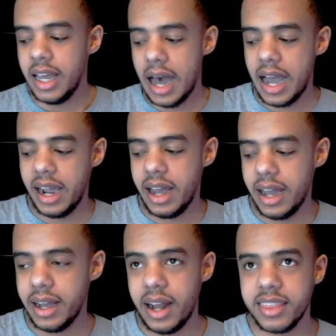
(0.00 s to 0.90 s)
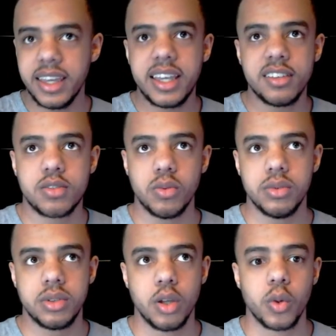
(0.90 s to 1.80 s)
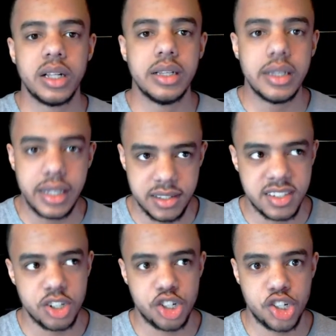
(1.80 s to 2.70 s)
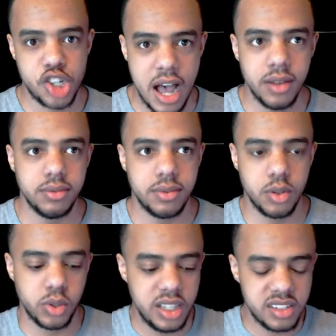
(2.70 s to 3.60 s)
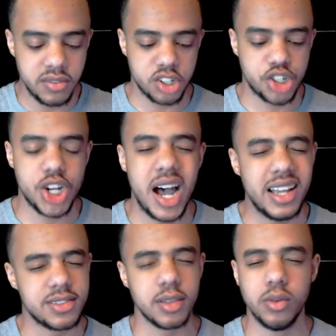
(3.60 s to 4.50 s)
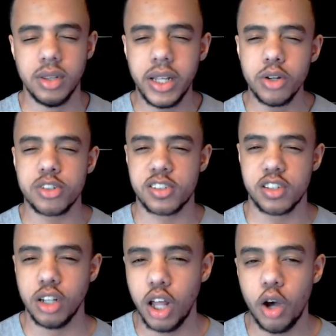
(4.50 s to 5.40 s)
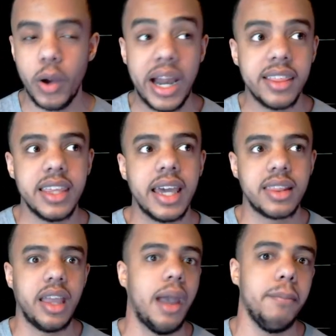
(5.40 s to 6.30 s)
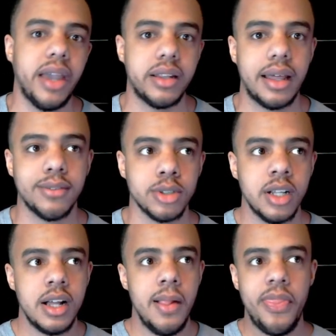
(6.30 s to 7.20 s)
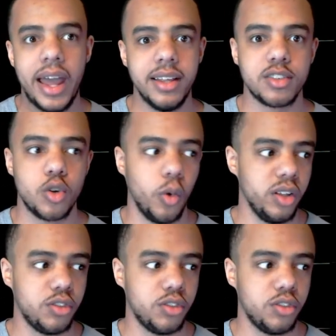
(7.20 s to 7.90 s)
I think the release of his shot is a little slow. And I think at the NBA level, that is going